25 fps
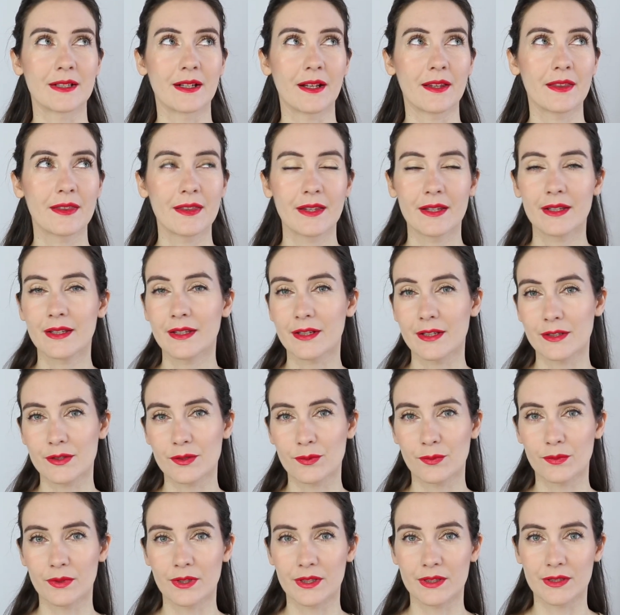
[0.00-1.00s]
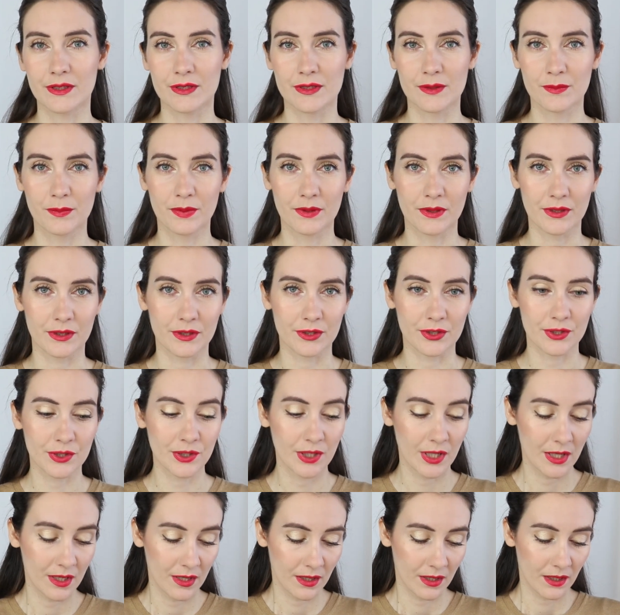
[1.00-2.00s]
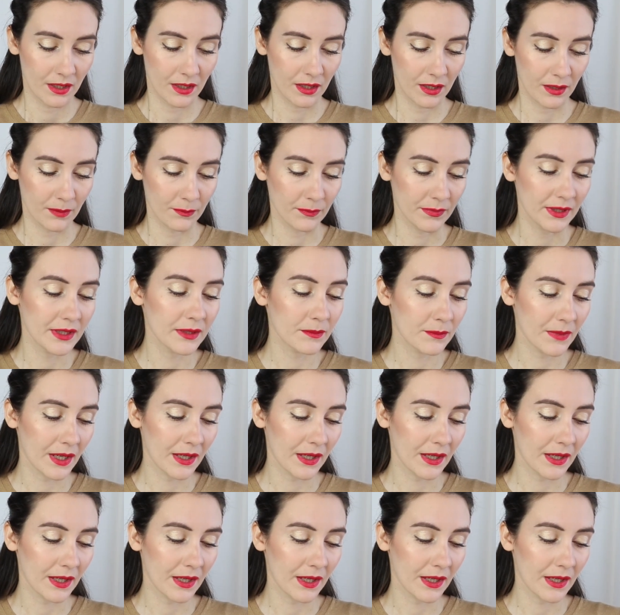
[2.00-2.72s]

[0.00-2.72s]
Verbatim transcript: and I think it is worth the splurge. Um, in